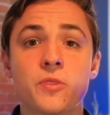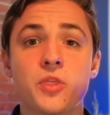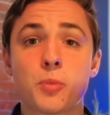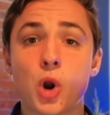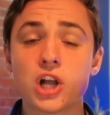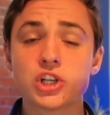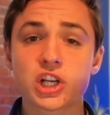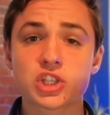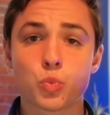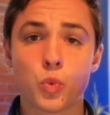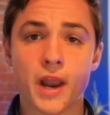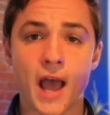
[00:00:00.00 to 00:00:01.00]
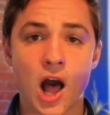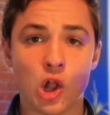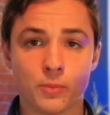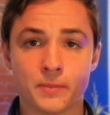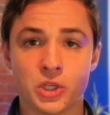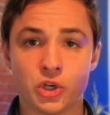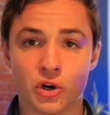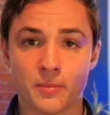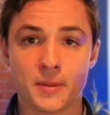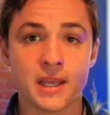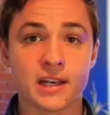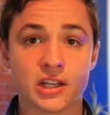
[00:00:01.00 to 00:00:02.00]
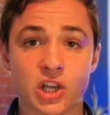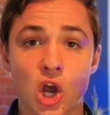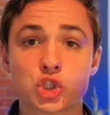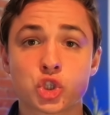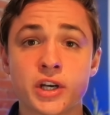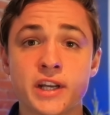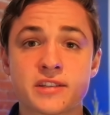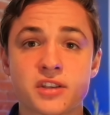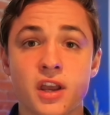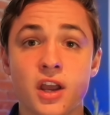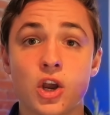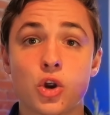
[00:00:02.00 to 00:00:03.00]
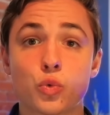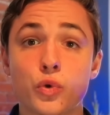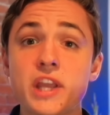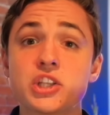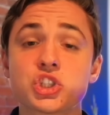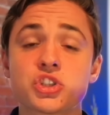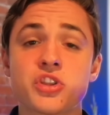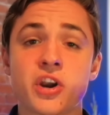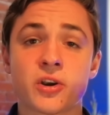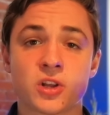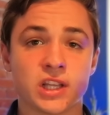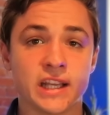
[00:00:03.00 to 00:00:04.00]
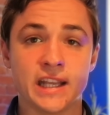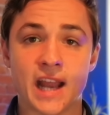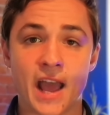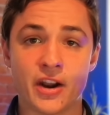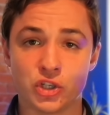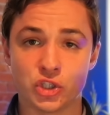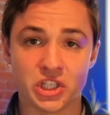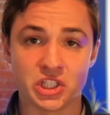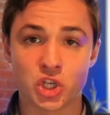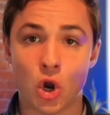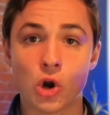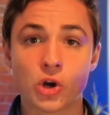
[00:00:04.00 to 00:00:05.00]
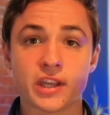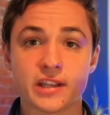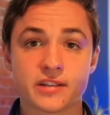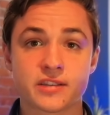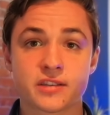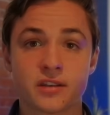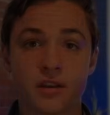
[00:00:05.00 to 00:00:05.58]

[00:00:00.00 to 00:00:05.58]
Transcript: the project would help European countries reach their clean energy targets.